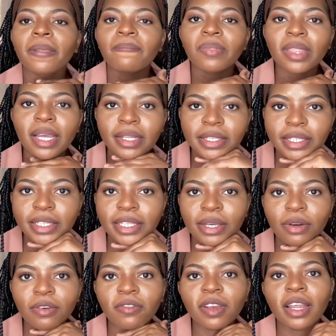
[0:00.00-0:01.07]
That is
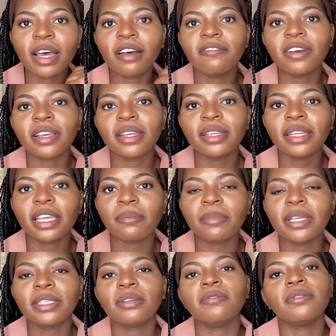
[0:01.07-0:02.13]
self-love. I can take
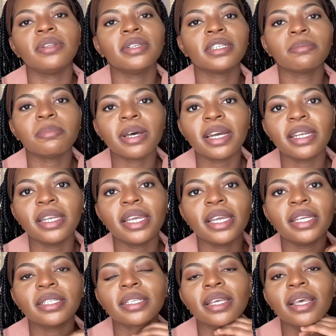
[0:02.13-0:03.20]
myself on a spa
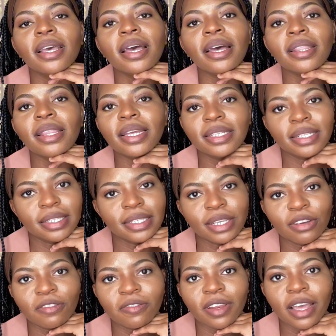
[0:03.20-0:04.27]
date. That is
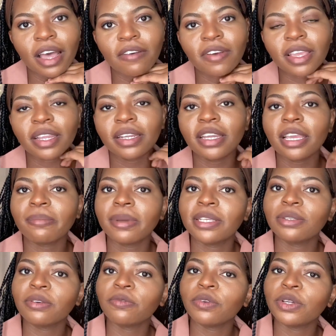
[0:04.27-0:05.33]
self-love. I can take
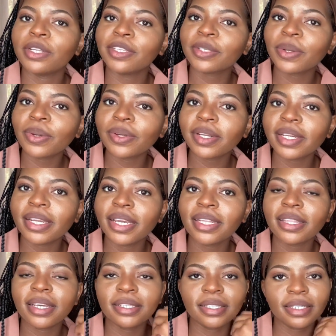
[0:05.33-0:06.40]
myself on a solo
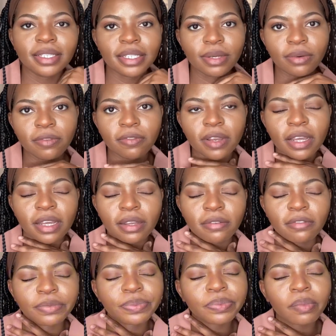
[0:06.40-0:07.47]
date. That is
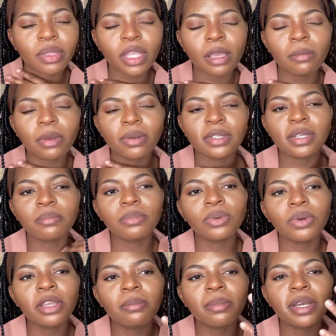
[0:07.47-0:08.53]
self-love. Because I'm
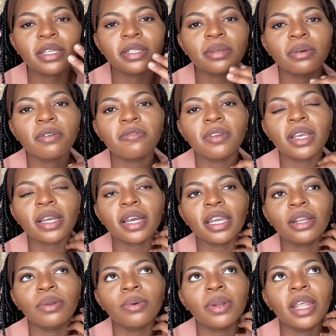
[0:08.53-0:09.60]
knowing myself, like,
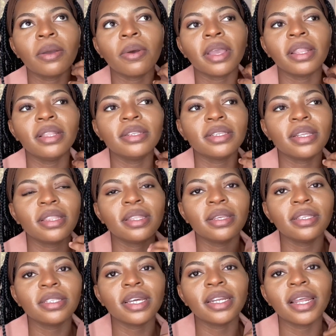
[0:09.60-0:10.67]
I know, like, okay, these are the
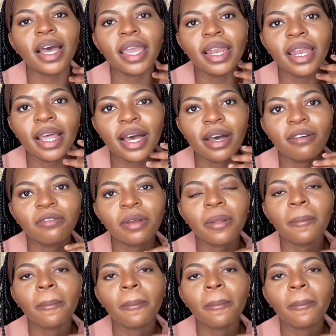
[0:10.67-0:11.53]
things that I love.